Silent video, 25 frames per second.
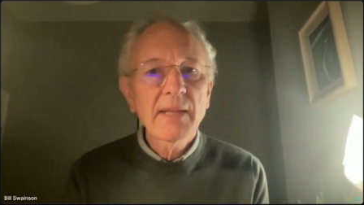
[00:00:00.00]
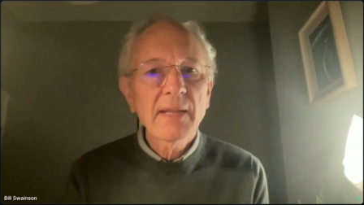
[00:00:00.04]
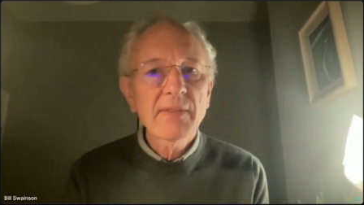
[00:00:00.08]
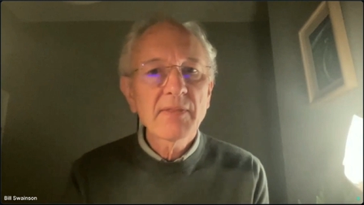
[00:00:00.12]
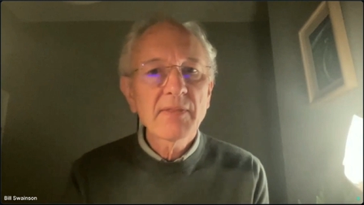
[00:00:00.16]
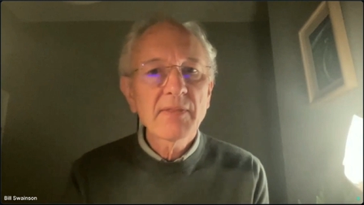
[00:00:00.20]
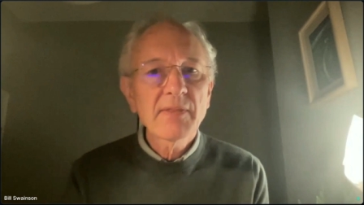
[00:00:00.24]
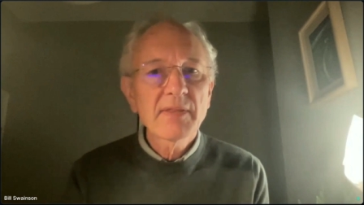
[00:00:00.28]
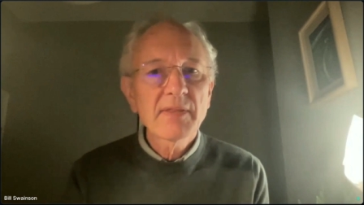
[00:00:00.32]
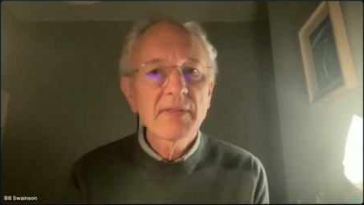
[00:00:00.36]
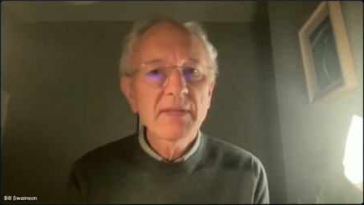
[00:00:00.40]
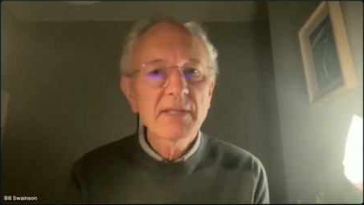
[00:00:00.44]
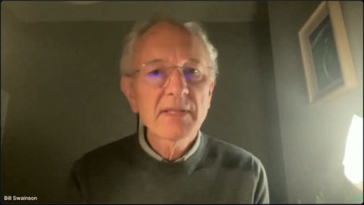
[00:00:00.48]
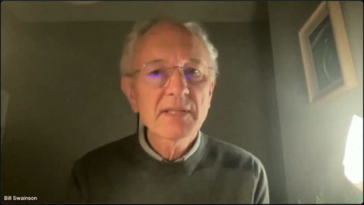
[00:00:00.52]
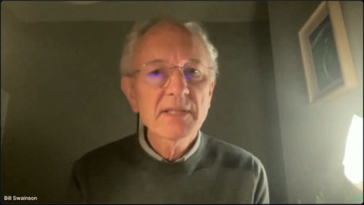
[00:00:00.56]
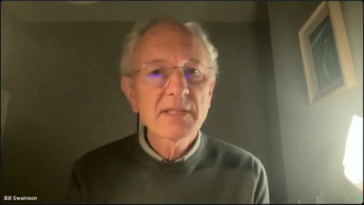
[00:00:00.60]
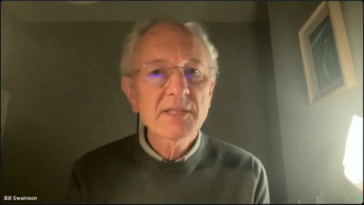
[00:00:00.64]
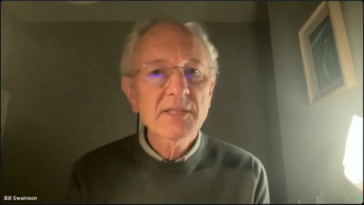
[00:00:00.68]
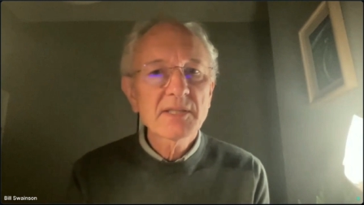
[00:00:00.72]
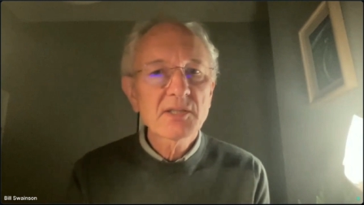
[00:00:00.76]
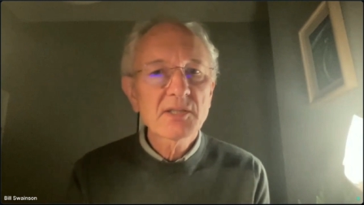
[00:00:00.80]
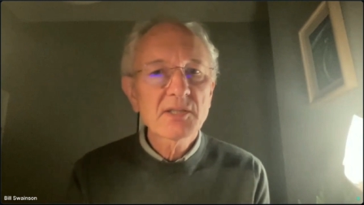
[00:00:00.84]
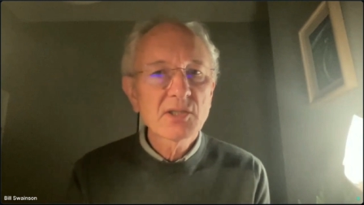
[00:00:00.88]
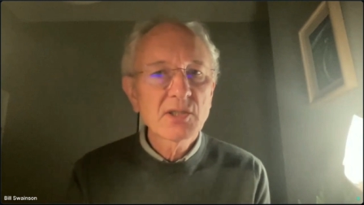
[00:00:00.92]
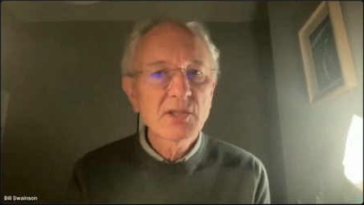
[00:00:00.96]
And
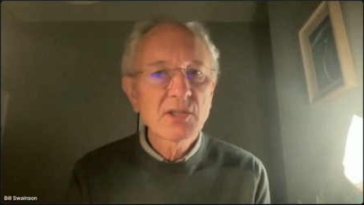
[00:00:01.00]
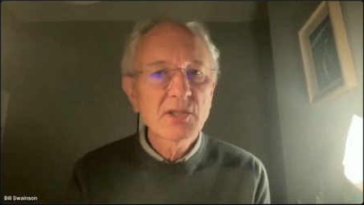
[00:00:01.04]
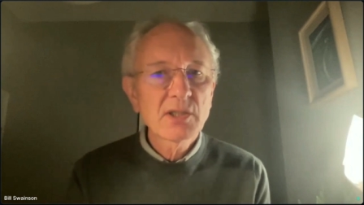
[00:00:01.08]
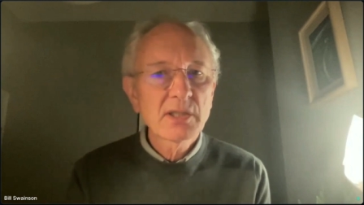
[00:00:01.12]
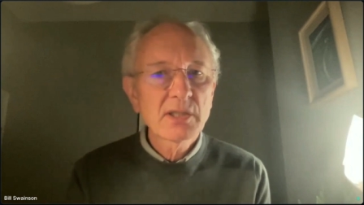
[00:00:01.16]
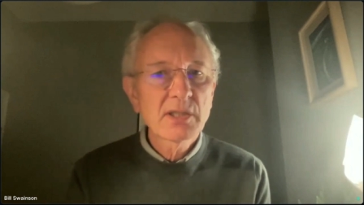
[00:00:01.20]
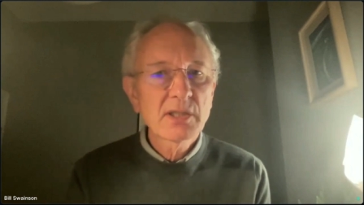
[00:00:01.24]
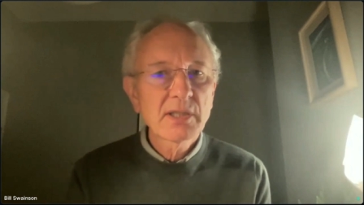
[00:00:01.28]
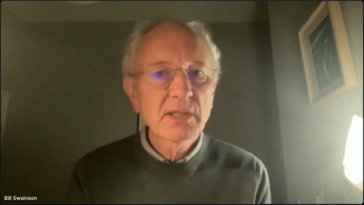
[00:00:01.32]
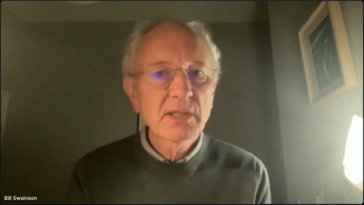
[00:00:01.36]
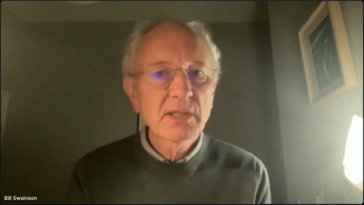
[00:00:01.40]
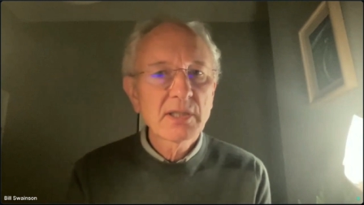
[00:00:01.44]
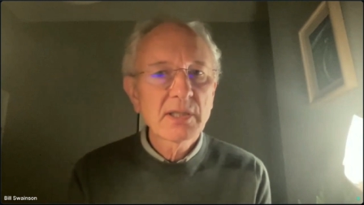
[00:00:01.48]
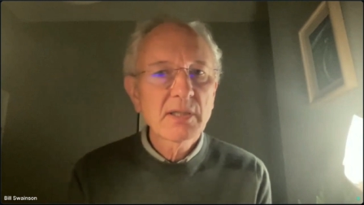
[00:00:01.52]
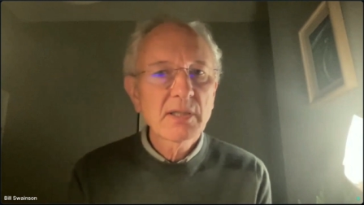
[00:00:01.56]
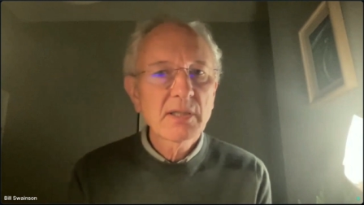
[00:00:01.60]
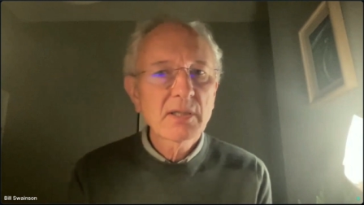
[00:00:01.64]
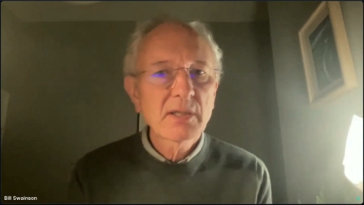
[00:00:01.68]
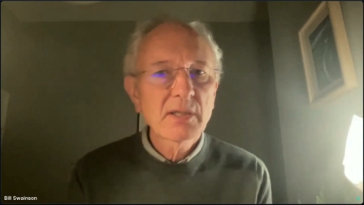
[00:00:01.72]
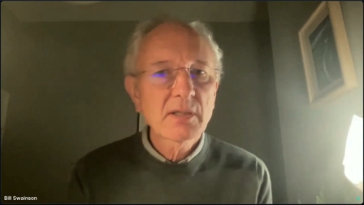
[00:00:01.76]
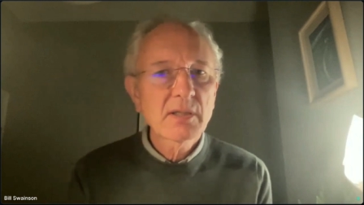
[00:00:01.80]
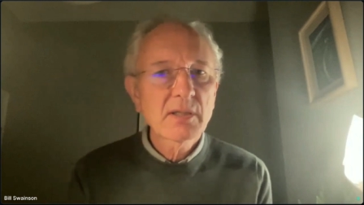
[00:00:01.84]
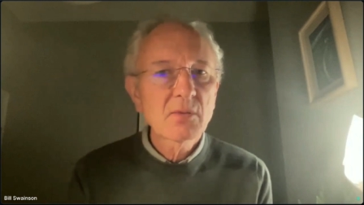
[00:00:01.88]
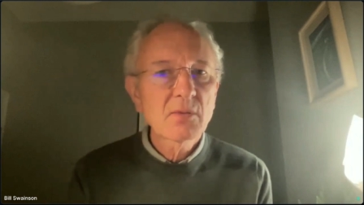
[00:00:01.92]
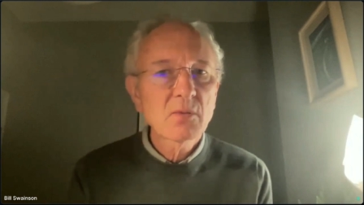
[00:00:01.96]
this
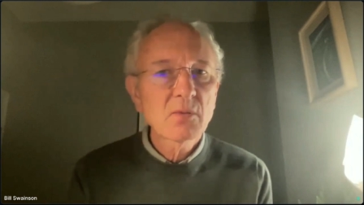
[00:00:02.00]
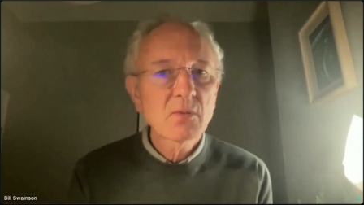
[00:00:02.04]
year,